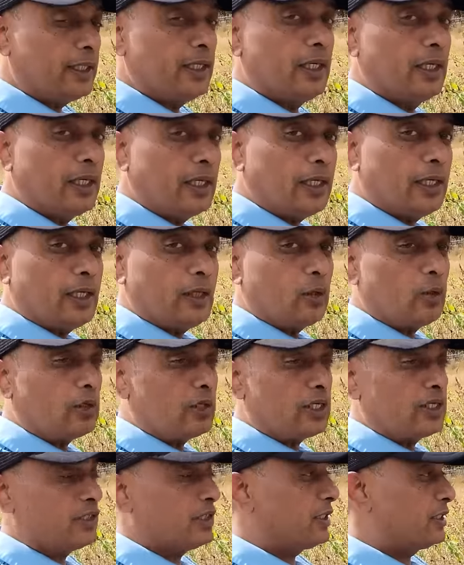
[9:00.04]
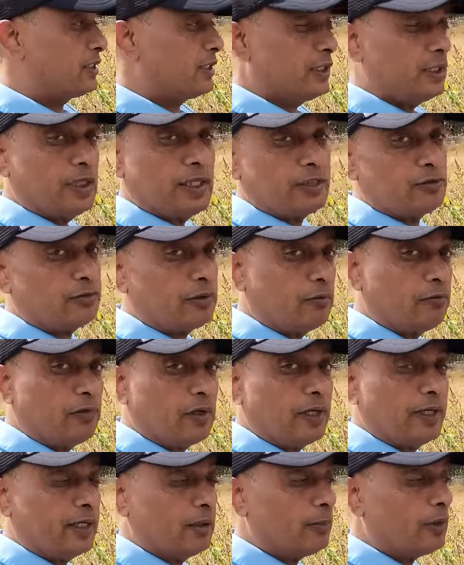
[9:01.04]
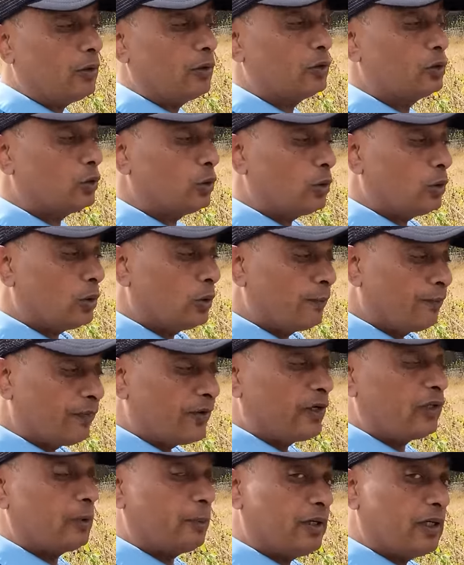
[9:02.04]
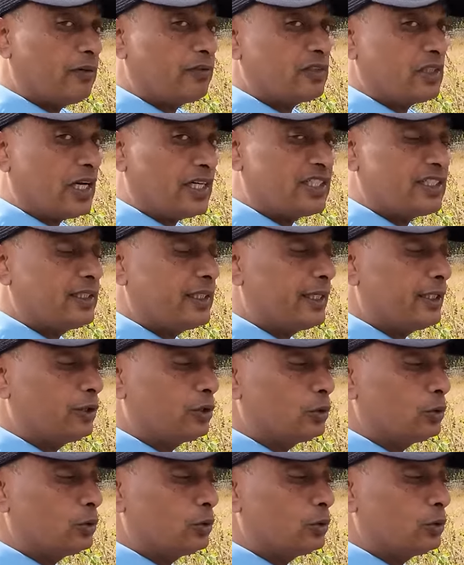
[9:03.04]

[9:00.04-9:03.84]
road construction dust from flying about. So there's a bit of slush there too.